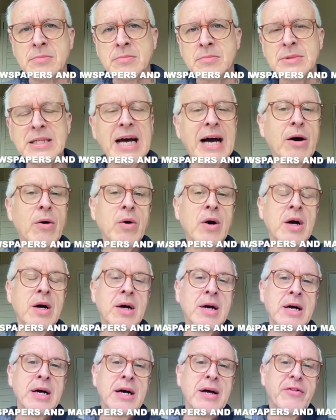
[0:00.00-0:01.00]
Now,
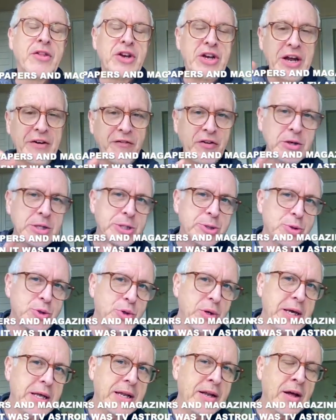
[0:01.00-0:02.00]
the difference
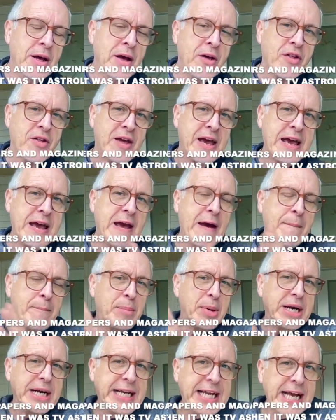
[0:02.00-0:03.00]
between, say,
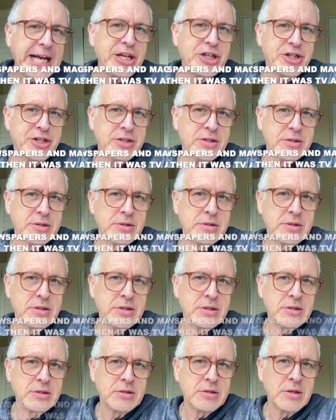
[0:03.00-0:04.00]

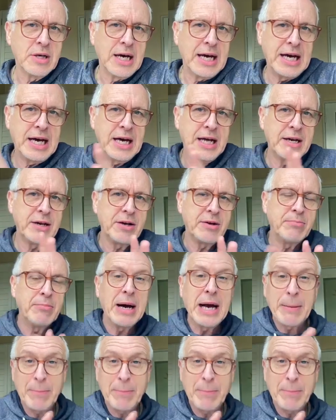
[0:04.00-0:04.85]
predictions and my